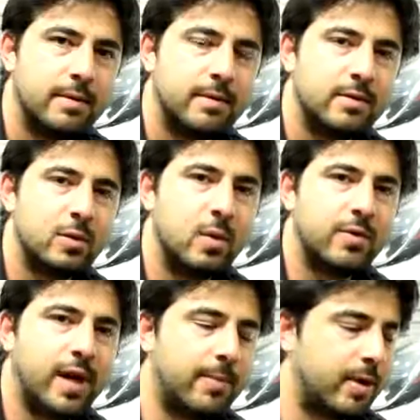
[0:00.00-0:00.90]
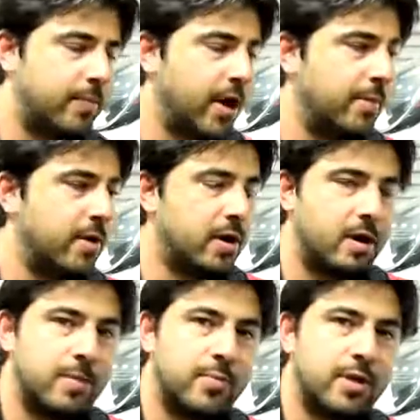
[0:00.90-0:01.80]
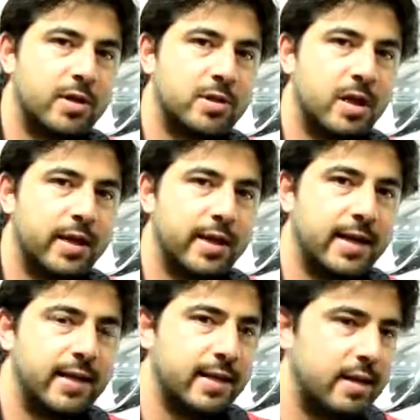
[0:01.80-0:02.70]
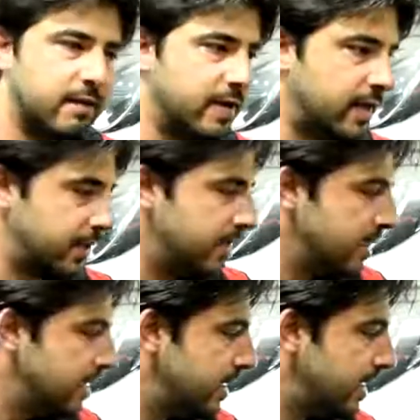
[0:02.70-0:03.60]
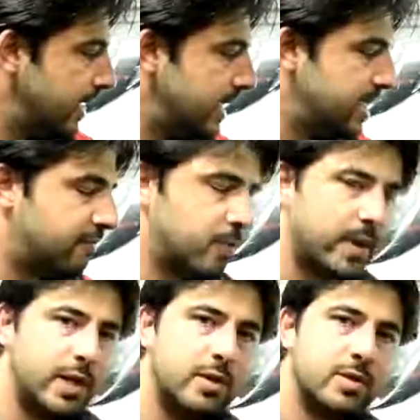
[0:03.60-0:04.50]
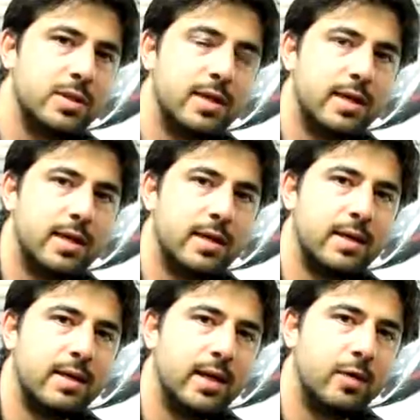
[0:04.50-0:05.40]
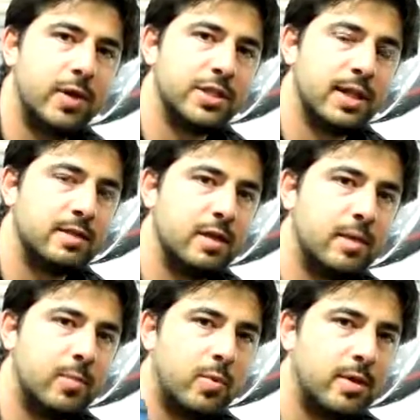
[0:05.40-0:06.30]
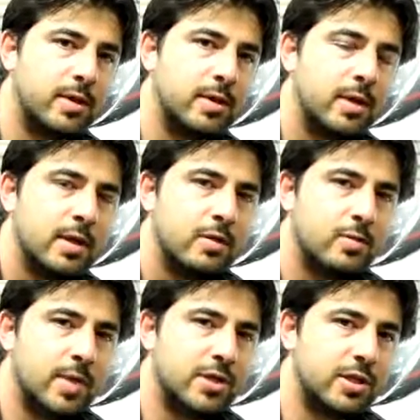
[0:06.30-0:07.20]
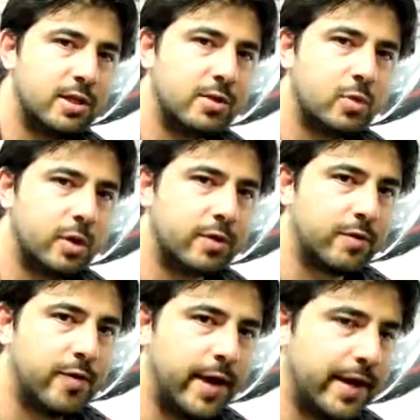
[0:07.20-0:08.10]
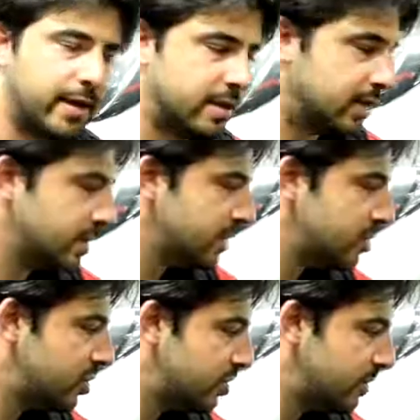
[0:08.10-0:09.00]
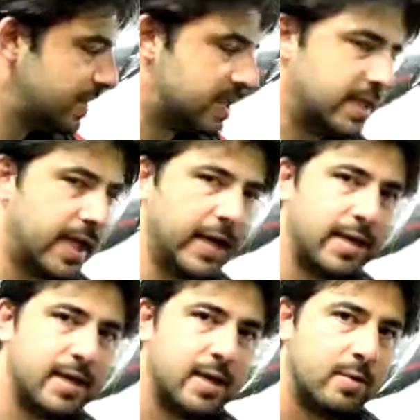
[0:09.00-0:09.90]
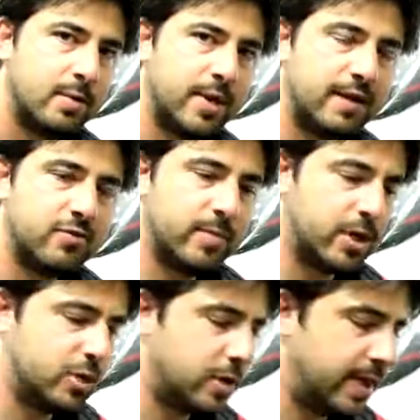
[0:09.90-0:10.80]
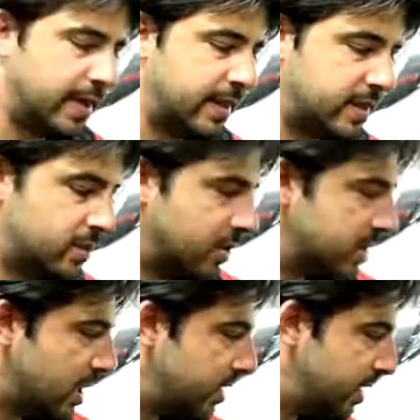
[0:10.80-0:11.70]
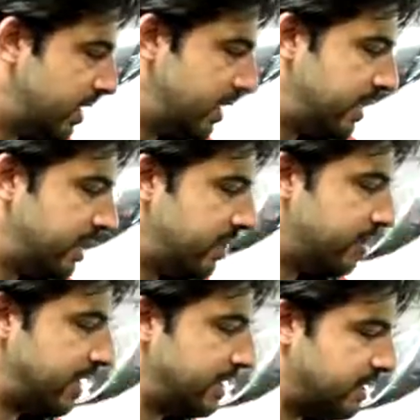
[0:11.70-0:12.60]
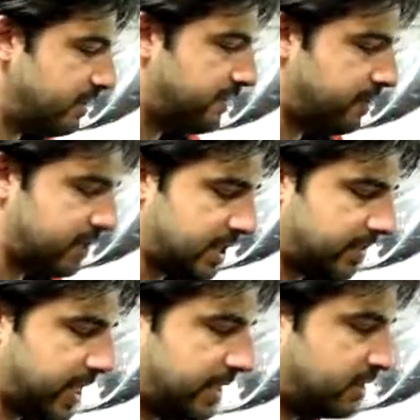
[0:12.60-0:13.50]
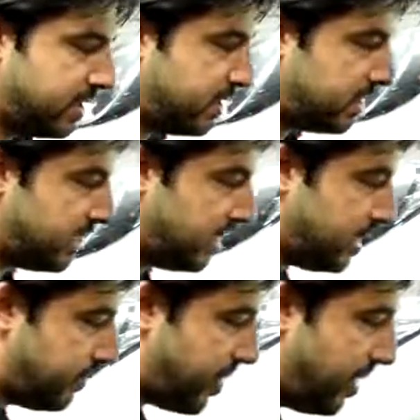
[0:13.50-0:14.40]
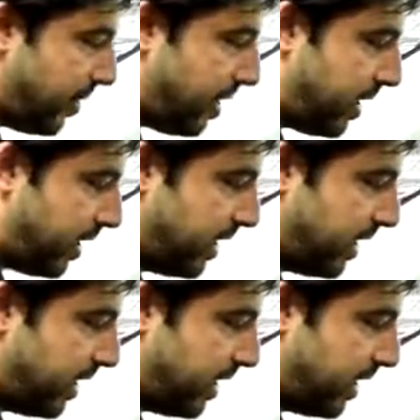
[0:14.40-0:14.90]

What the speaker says: So we'll grab our pry bar, put our socket at the end of it, and if you want to use the equation that's on the board to measure the torque required to remove this nut, we would have to make sure that this goes on there, or rather the force applied to this pry bar